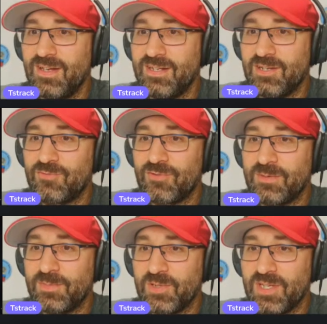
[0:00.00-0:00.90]
an
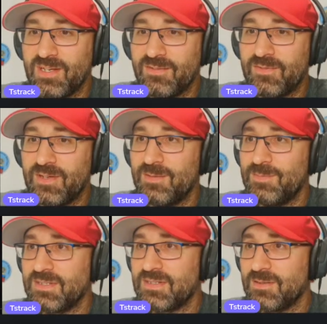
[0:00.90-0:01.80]
incredible year for him
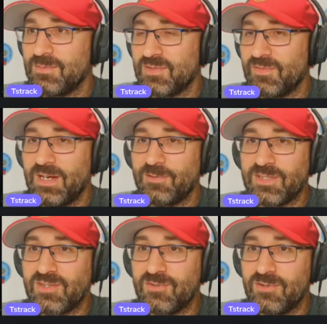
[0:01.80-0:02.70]
in terms of how he
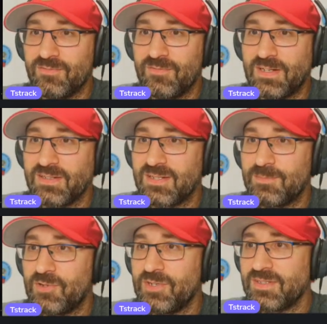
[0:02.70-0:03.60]
scored fantasy
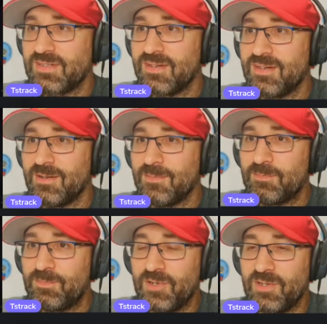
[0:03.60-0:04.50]
points,
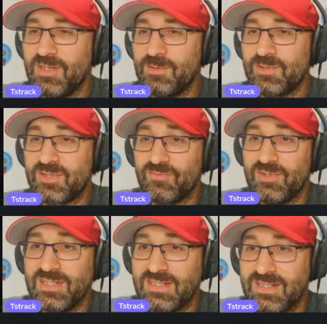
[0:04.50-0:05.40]
but it was a
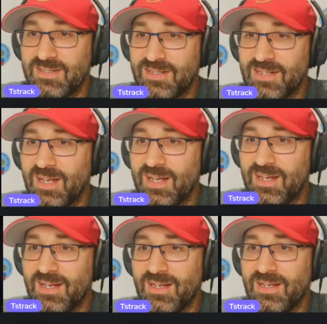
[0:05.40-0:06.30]
really decent
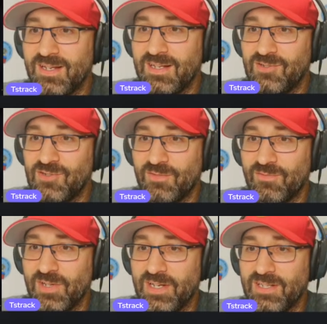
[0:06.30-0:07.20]
year in
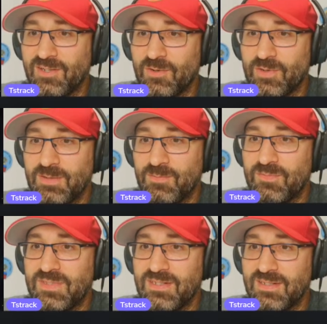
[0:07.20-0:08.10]
general. Like, you know, he
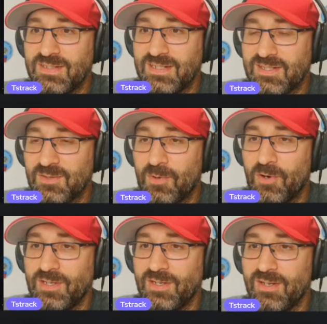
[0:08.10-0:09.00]
didn't
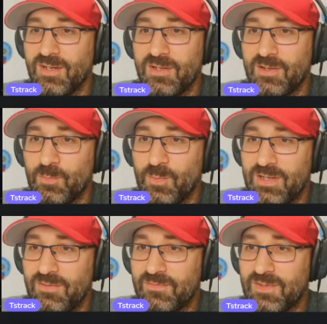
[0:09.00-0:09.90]
disappoint
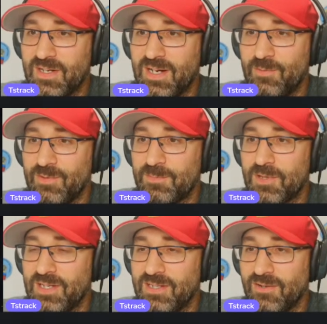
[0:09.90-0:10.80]
with kind of how he
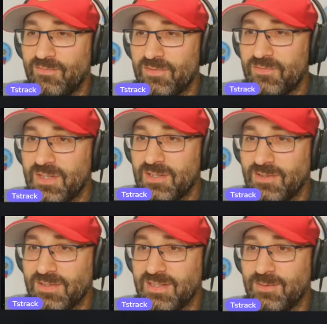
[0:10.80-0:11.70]
played on the
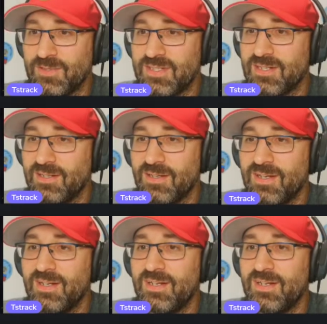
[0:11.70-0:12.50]
field. He was still